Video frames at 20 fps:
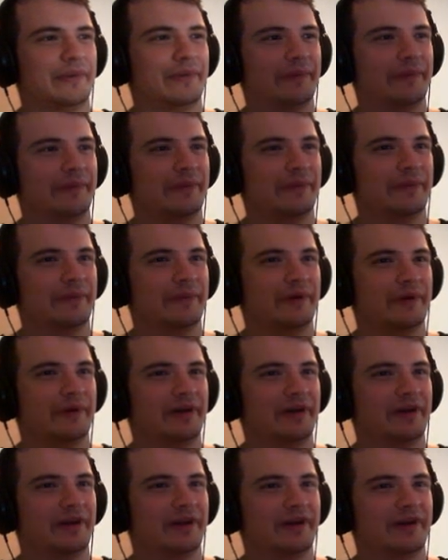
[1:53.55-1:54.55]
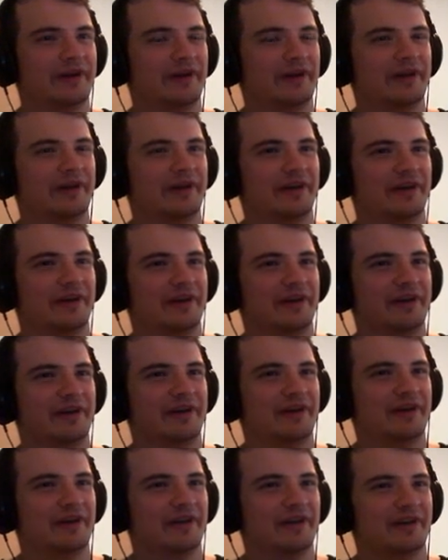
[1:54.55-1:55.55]

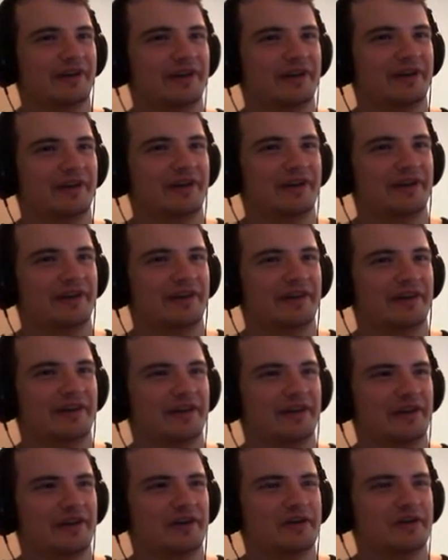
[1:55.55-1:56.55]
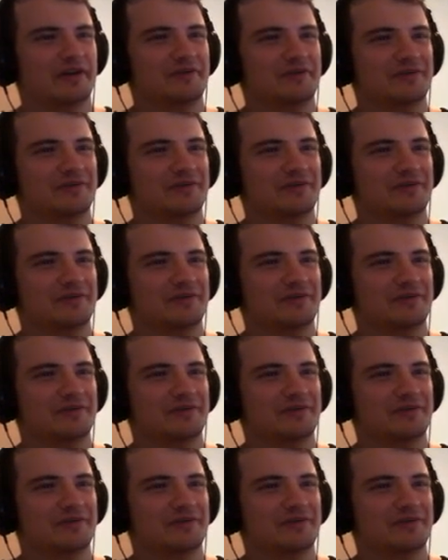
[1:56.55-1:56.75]
(silent)